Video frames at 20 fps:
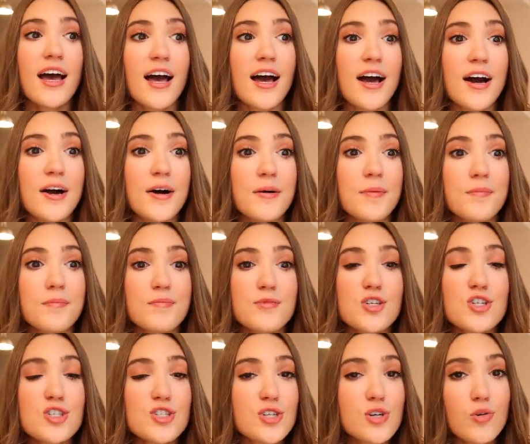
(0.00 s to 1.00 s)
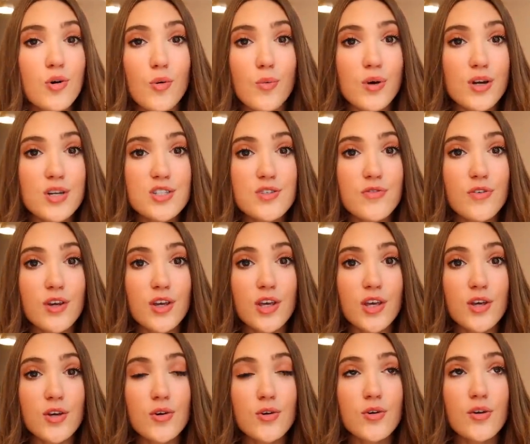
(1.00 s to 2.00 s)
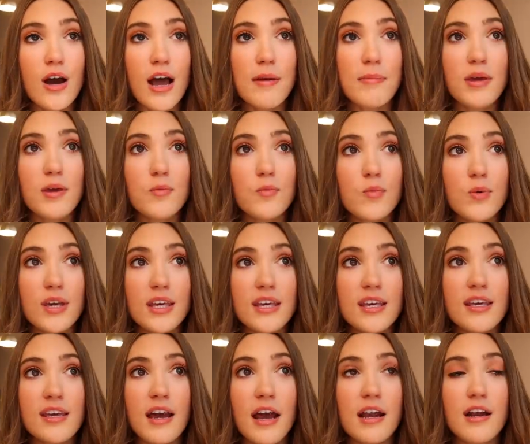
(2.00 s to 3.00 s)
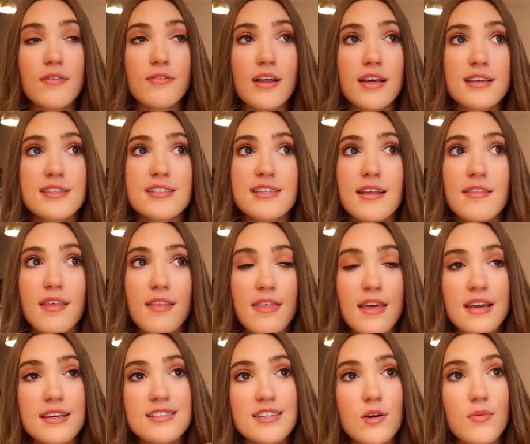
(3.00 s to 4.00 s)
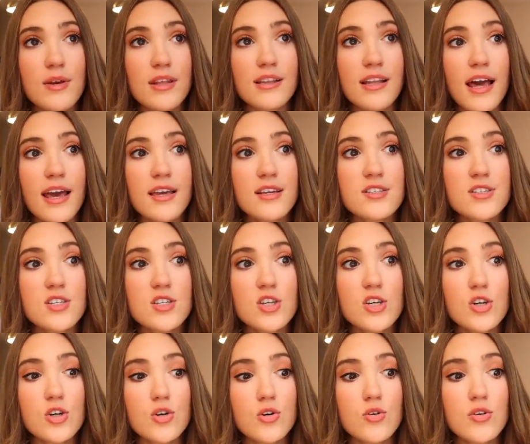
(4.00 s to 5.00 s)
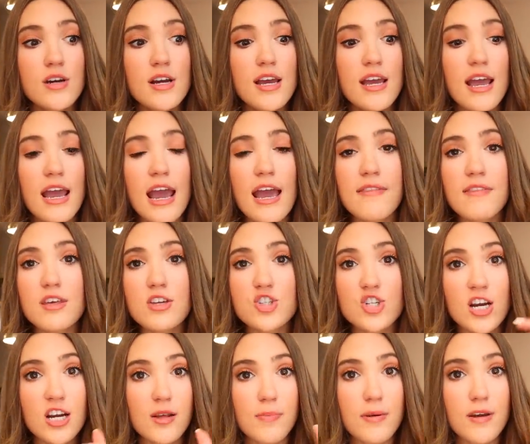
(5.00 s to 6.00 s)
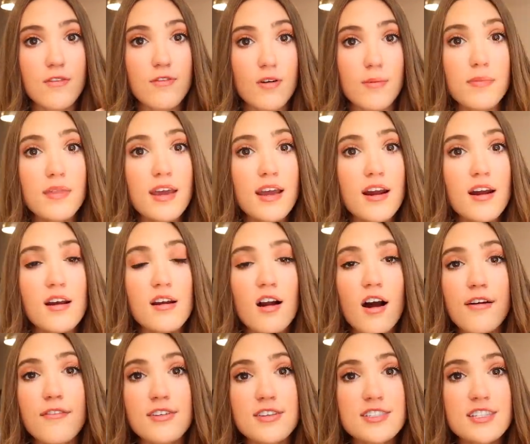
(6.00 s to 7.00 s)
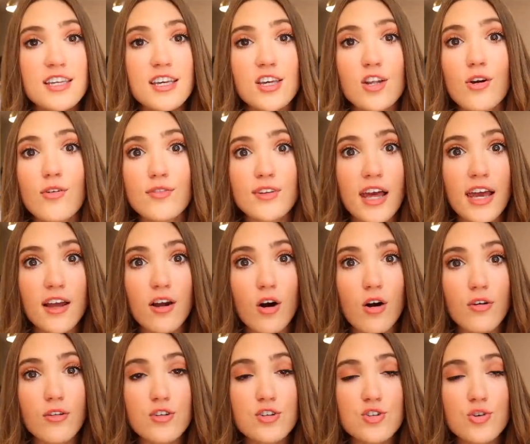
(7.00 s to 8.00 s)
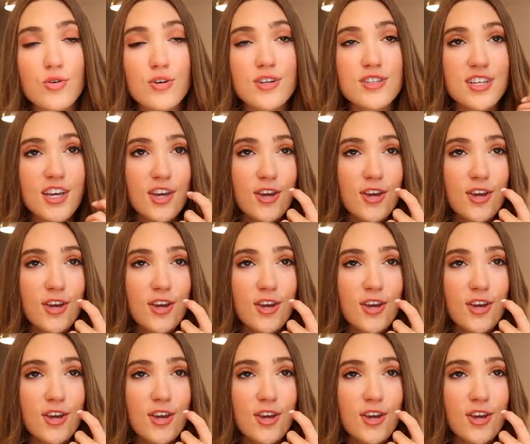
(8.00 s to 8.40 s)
um, just do what works for you. I mean, we kind of like said the things that we like to do and then try to pick from there. And obviously, you don't like all the chores